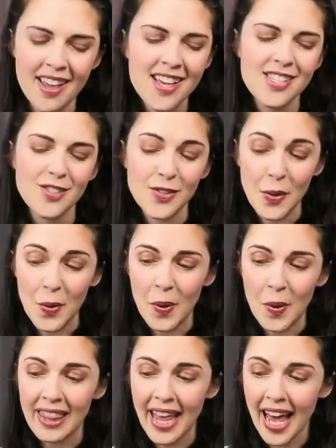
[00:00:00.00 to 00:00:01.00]
So
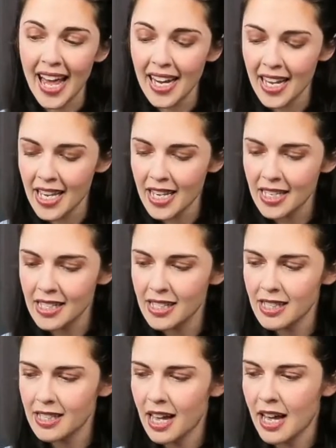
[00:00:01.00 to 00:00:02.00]
that
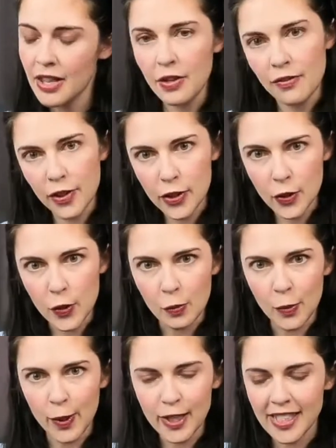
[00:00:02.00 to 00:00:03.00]
is the first 2
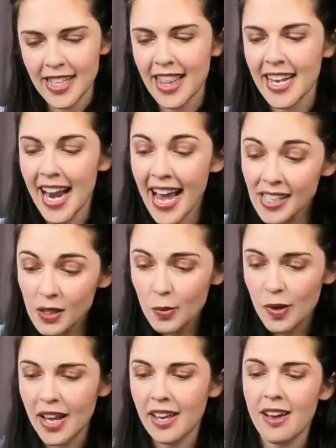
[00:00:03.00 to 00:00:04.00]
books. The next
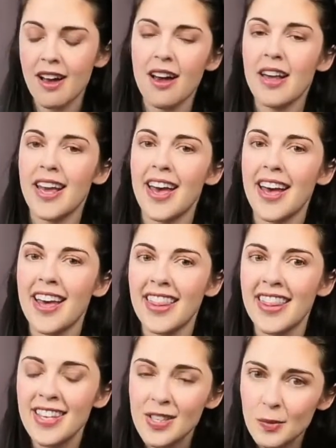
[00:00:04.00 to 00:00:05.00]
one I
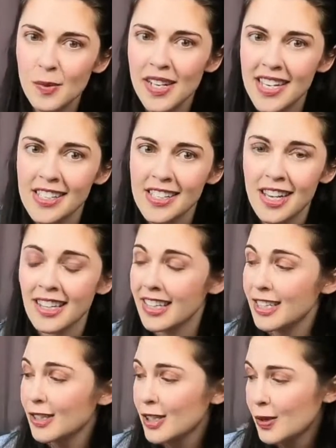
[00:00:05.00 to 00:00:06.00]
got, this one is a
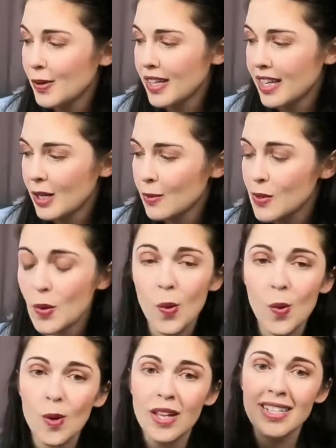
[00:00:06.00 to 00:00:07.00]
little cutie. He was a
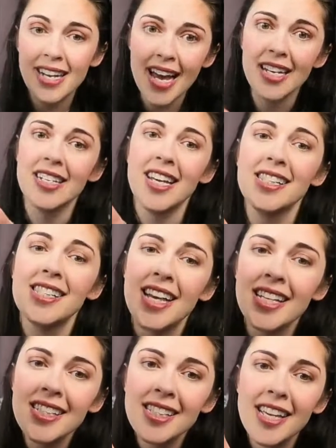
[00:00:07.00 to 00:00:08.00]
whole 99
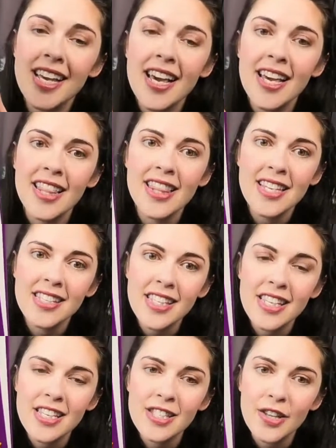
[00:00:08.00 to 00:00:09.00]
cents. This
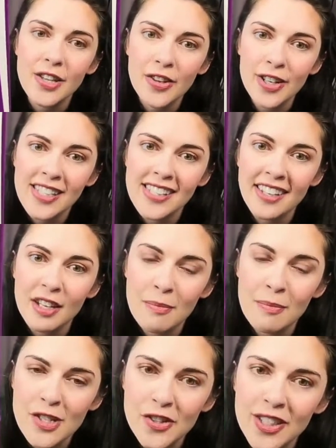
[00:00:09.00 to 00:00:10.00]
is 30-Second
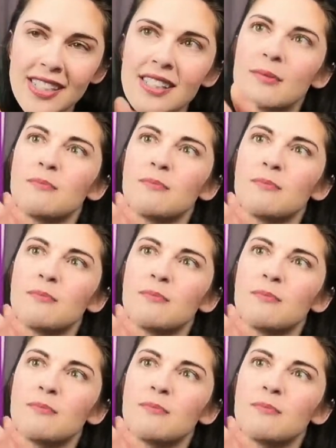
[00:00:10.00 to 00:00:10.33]
Mysteries.